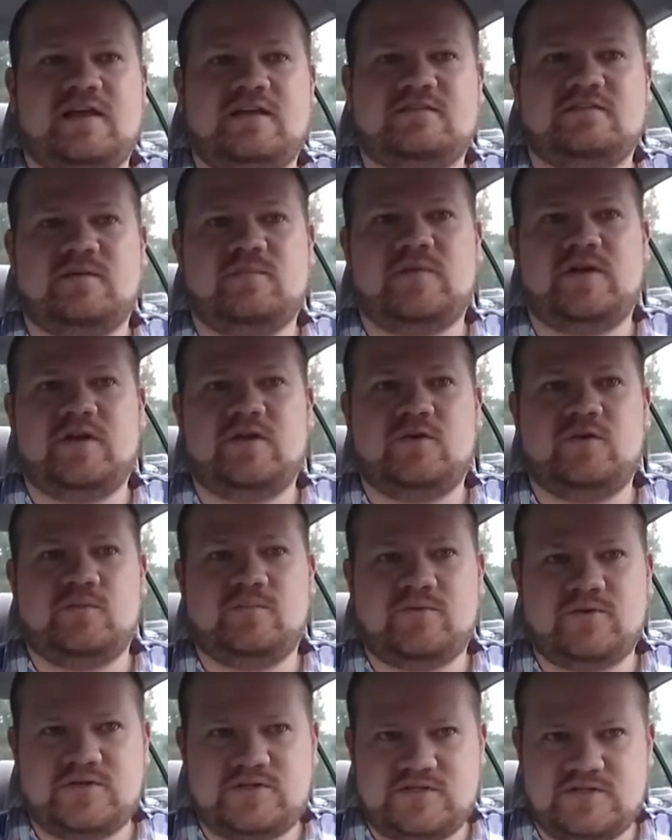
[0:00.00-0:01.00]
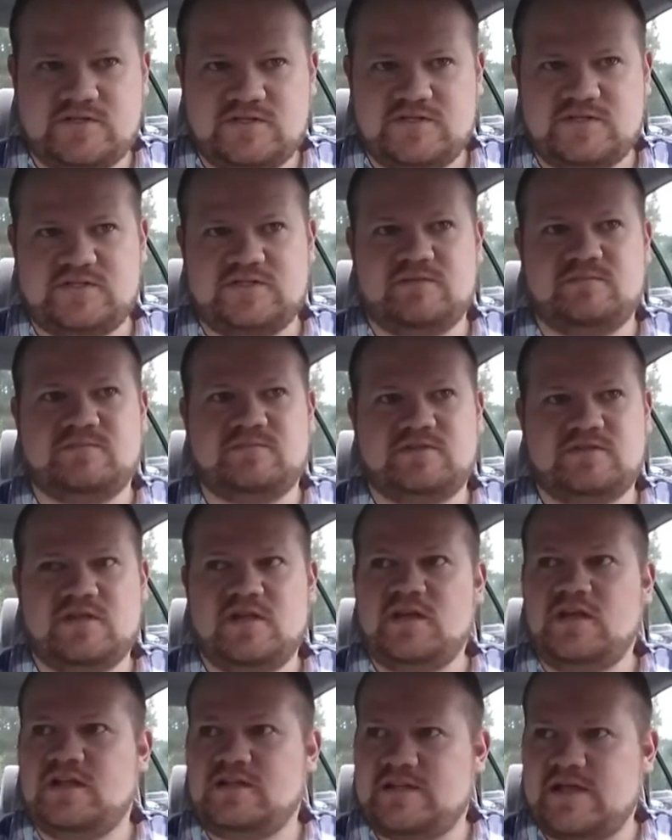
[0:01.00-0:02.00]
like somebody who puts the systems
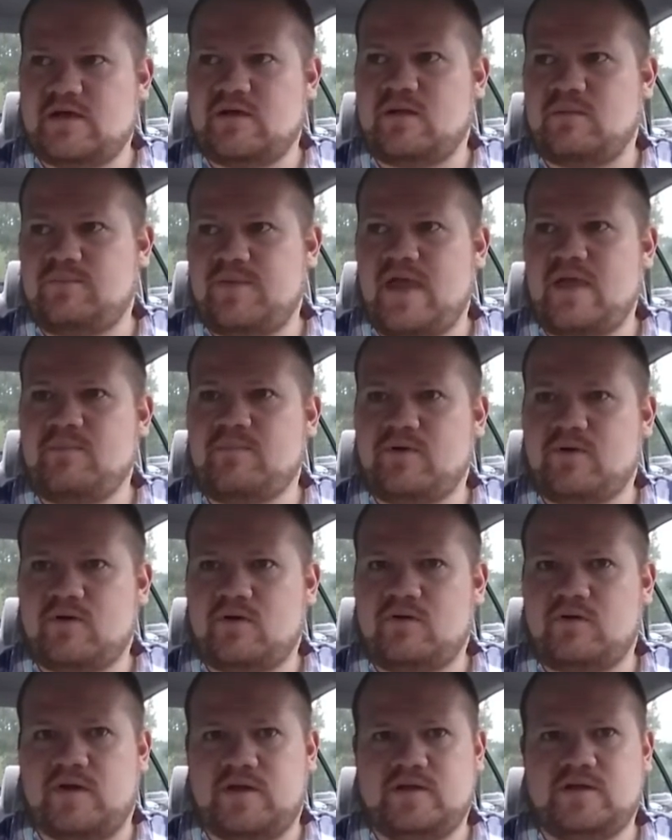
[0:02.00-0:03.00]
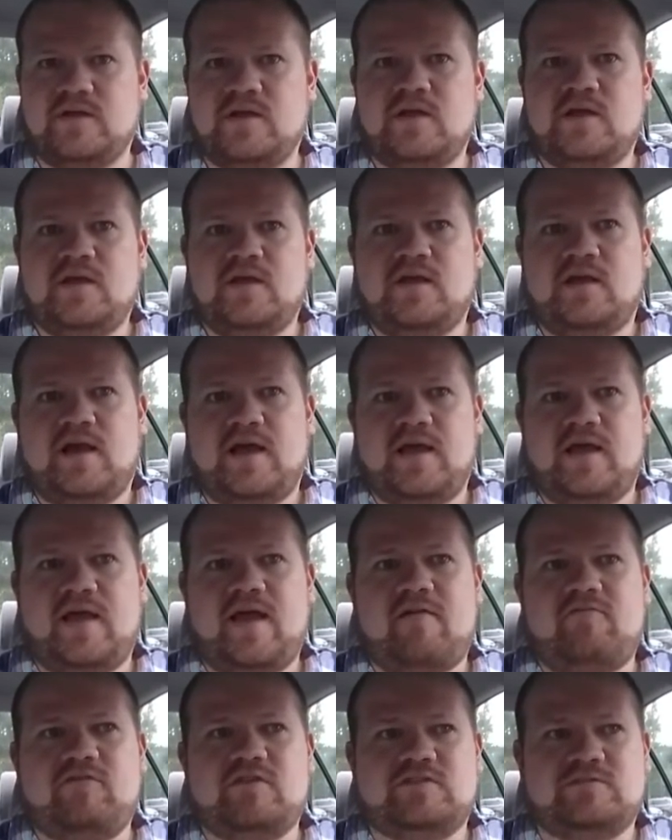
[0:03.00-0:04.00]
down on paper and I
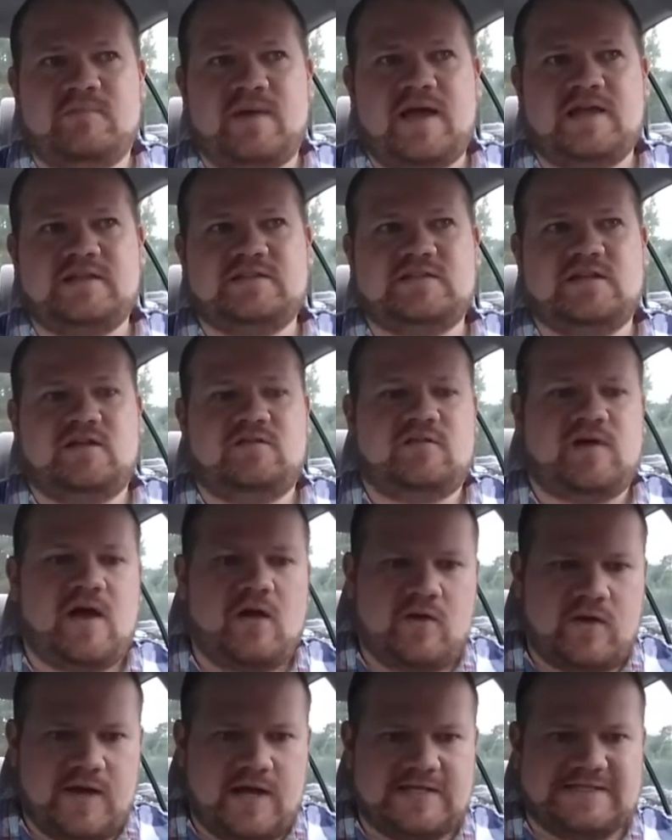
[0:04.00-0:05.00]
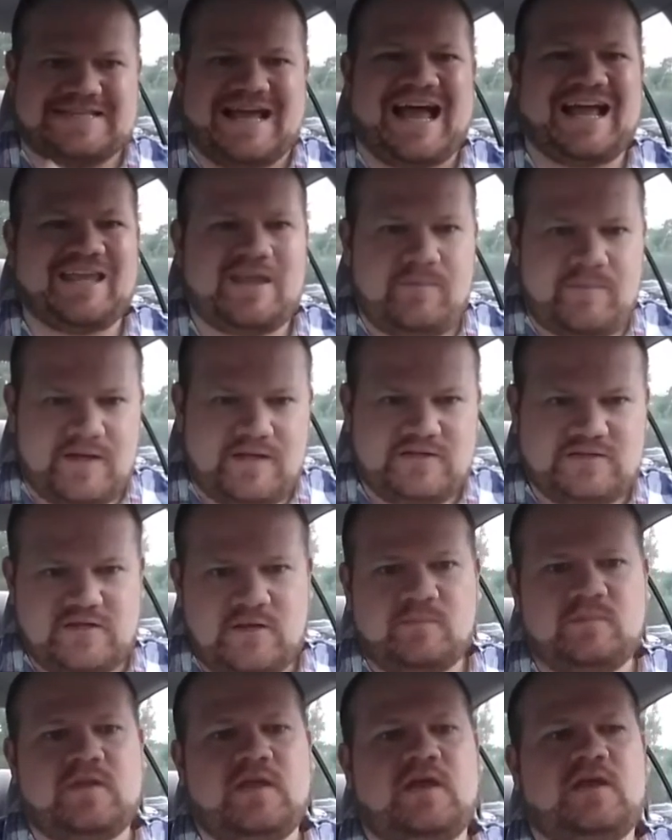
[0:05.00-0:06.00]
have this mindset of how can I document
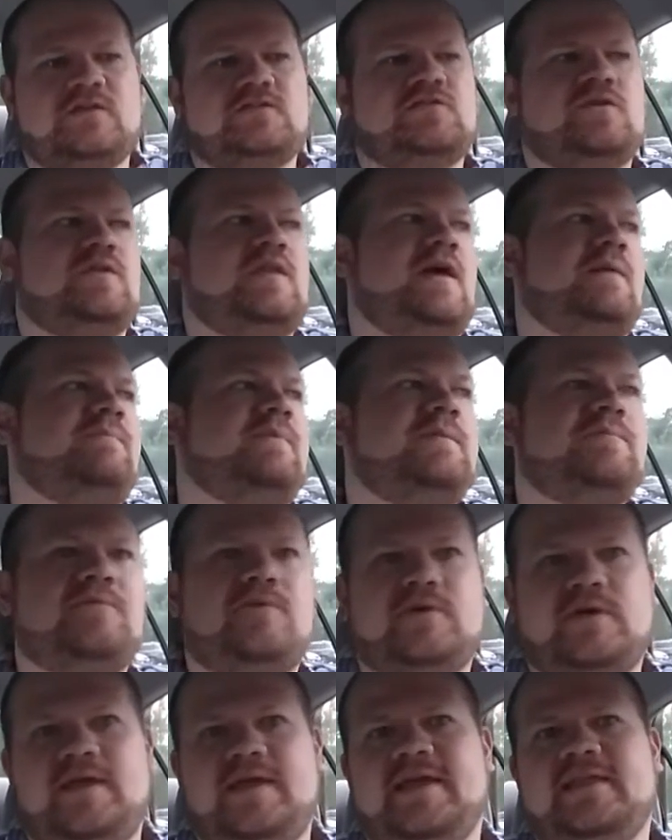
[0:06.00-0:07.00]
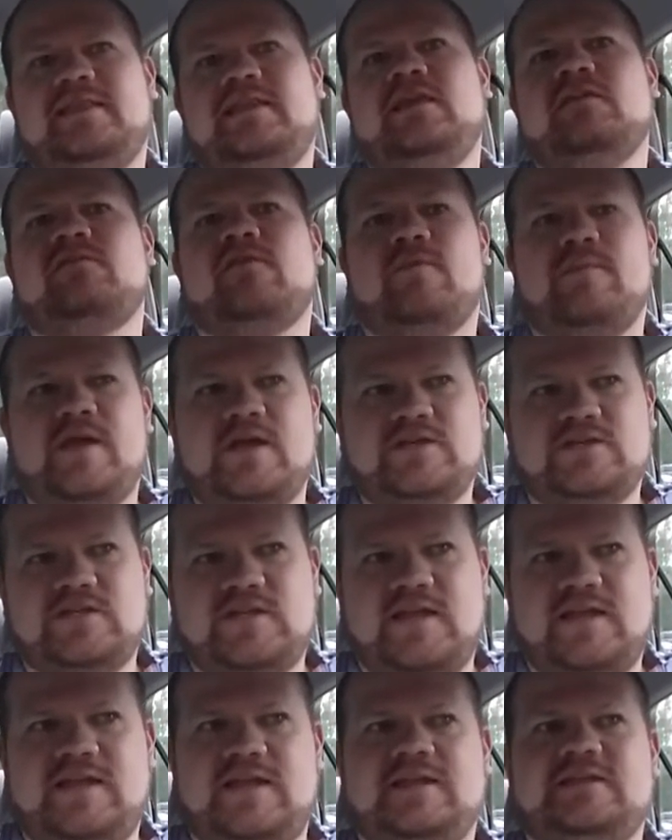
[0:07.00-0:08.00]
something so that people can get the
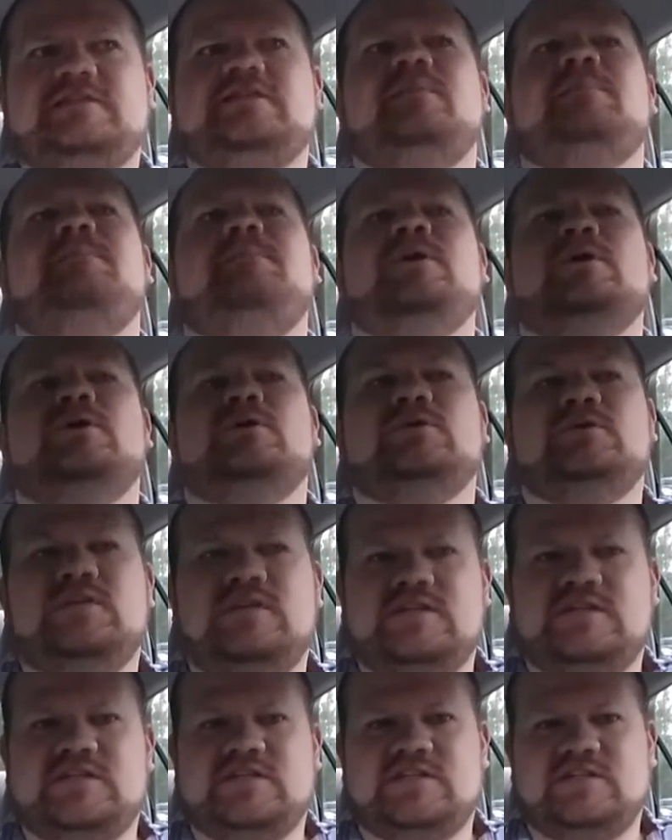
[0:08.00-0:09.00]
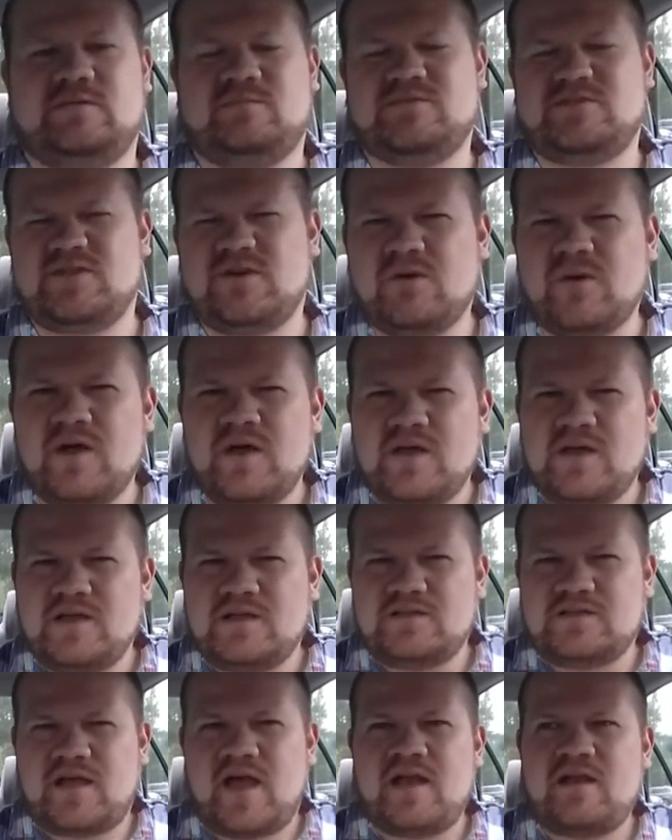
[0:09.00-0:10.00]
information they need to build the system. So
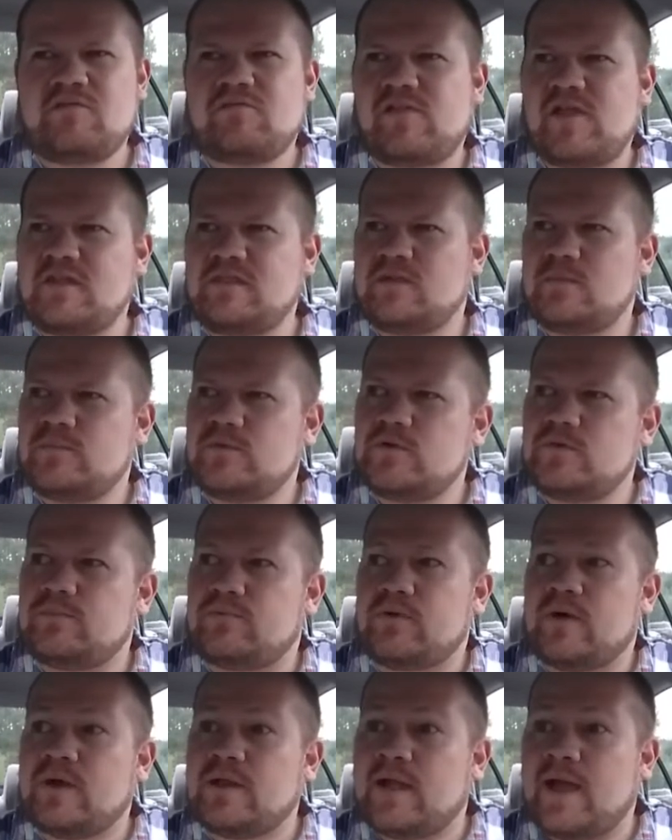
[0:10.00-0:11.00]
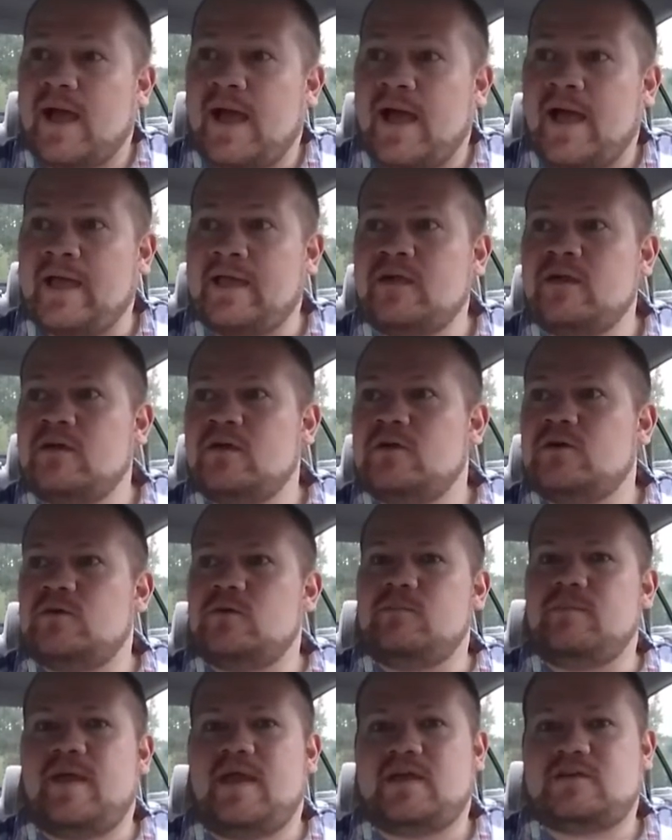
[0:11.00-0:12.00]
it's kind of like the blueprint guy
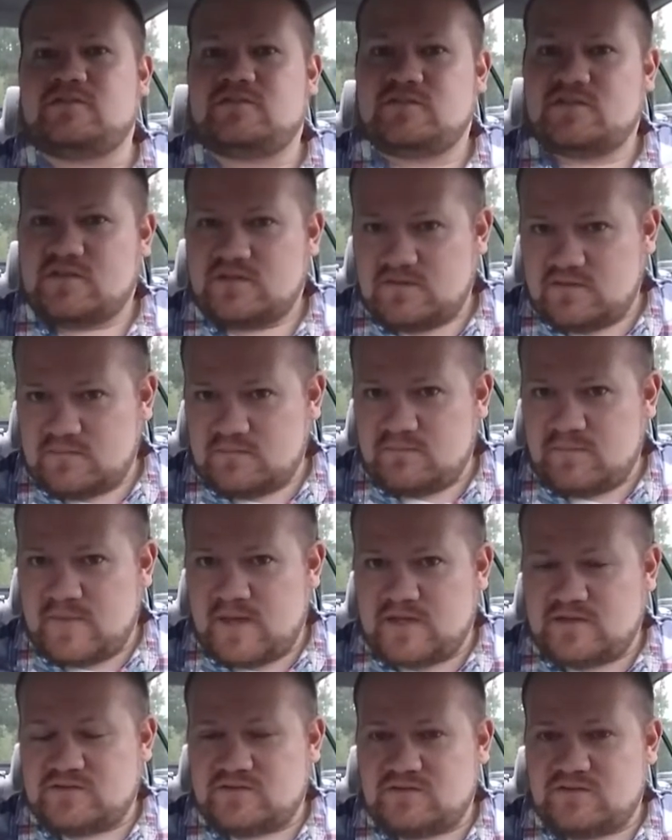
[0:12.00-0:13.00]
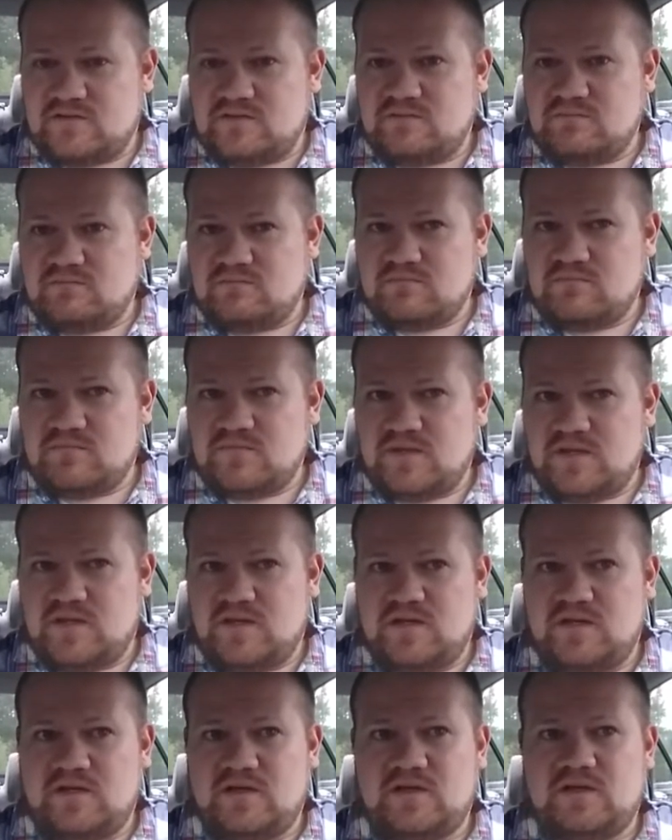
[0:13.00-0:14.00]
who makes, makes
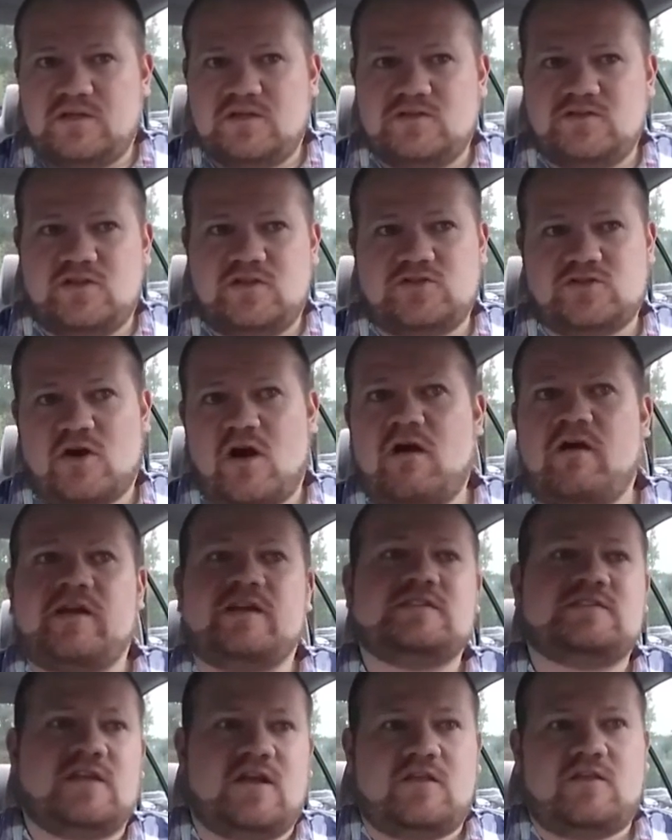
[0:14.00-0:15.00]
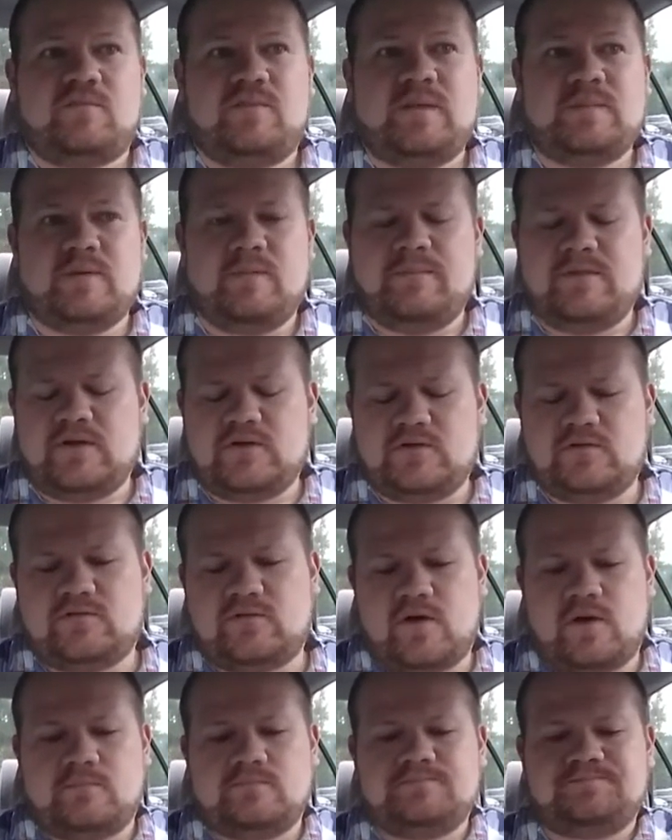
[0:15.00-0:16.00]
the, the, the drawings that other people build
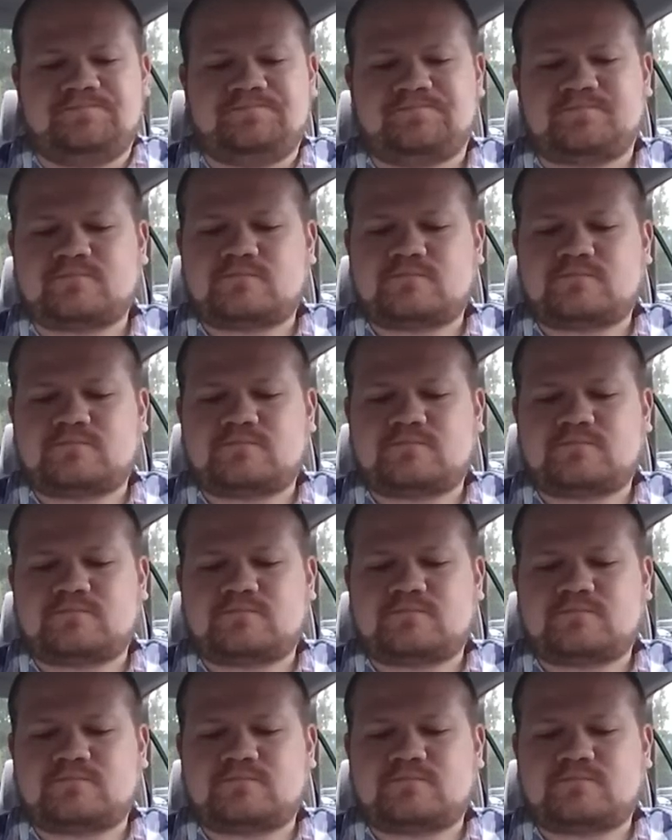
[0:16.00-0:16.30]
from.